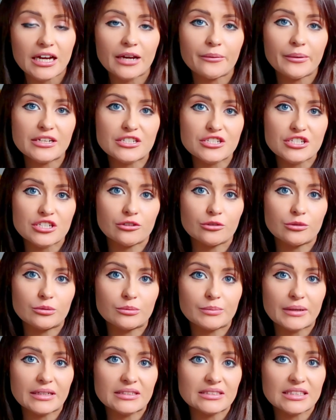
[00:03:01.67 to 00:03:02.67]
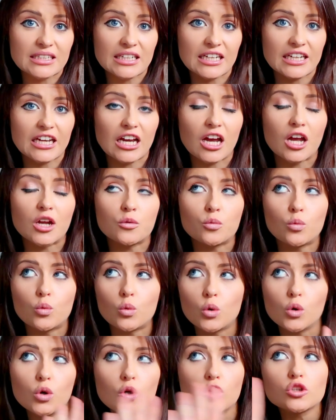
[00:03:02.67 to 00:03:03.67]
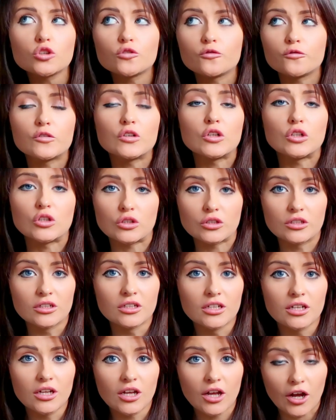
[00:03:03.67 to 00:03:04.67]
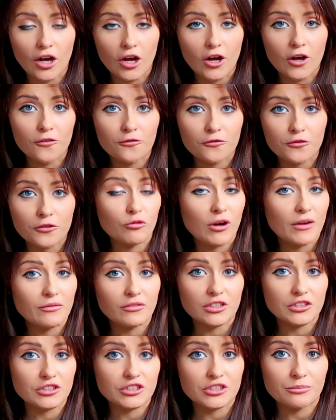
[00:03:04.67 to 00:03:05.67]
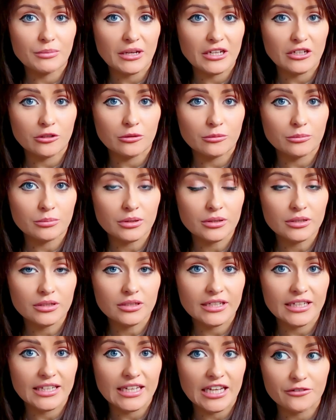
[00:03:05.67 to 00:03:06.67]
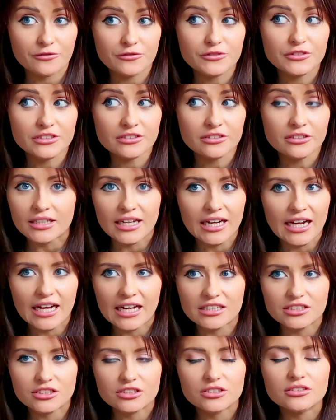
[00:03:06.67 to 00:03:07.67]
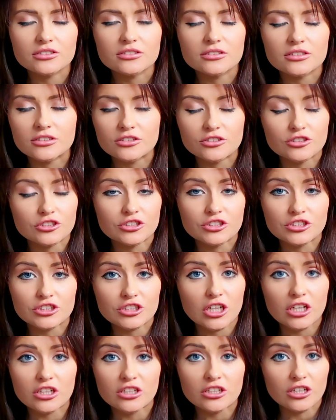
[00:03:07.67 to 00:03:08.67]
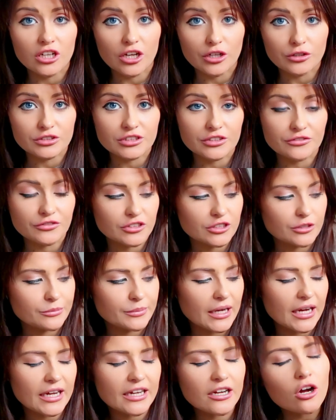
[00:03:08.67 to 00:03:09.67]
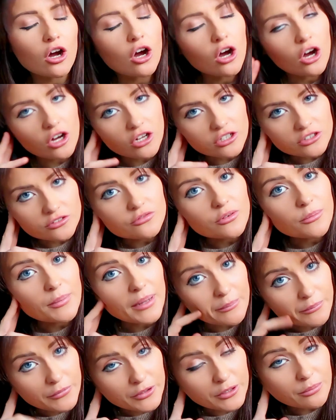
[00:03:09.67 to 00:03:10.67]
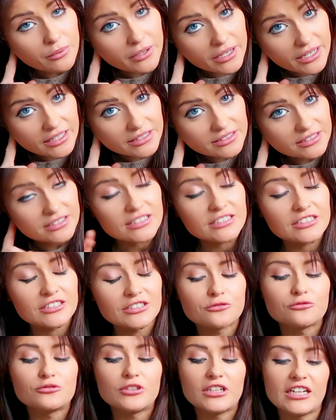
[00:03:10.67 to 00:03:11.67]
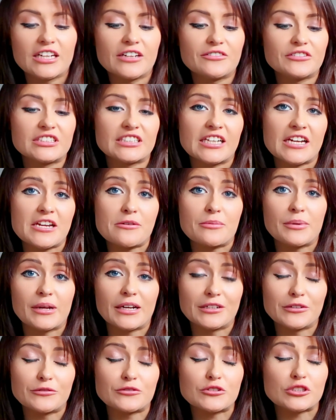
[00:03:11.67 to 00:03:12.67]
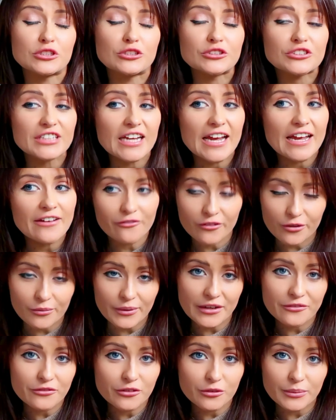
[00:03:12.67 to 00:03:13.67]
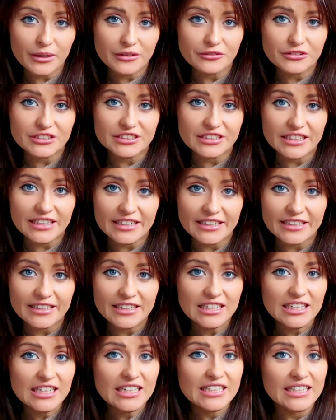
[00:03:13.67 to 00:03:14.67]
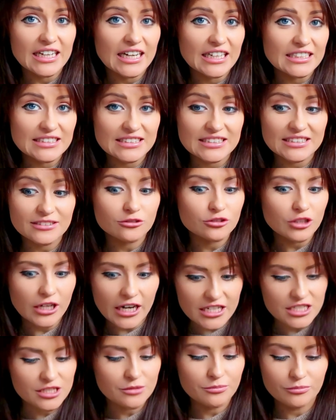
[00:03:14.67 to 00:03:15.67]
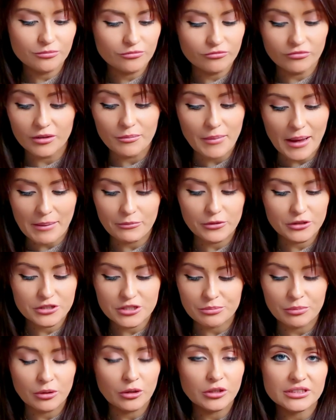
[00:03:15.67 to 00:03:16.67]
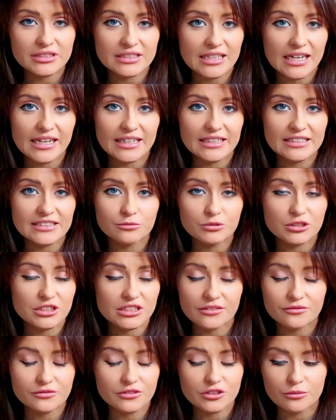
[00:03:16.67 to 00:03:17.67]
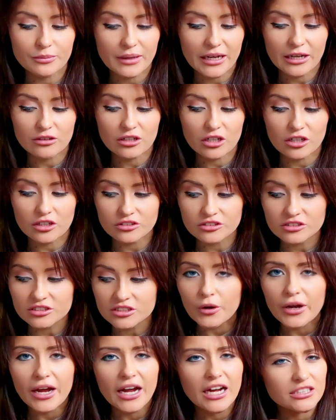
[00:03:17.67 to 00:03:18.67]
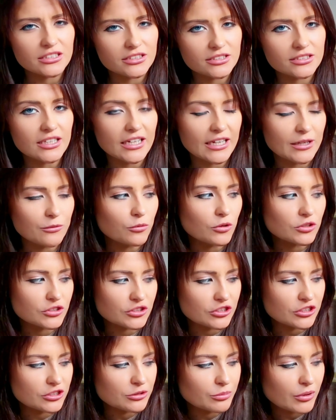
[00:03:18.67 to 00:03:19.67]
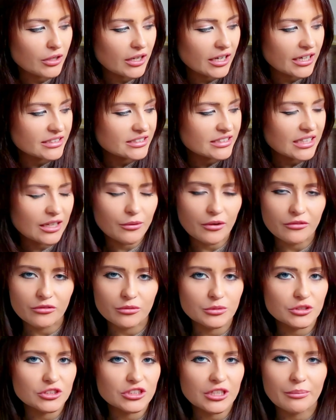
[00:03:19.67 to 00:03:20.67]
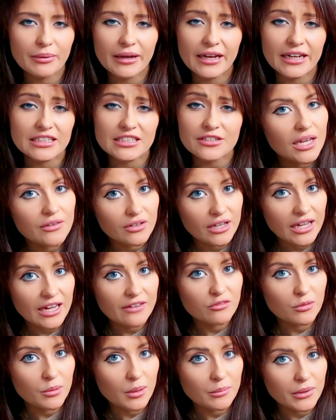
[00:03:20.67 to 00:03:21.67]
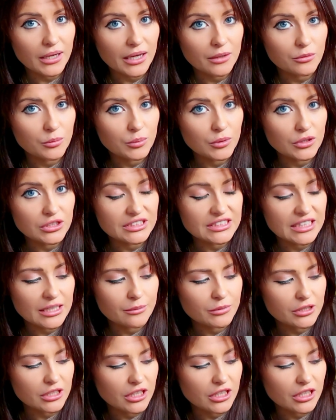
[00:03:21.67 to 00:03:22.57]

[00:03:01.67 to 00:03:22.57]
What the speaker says: that I went to basically a wall full of Revolution makeup gifts. They had just loads of them. I can't remember the price. This is really irritating me. I've just looked everywhere for my receipt that I tried to remember to put aside, which I've somehow lost. But it was a good price, however much I paid. If I can remember, I will put it down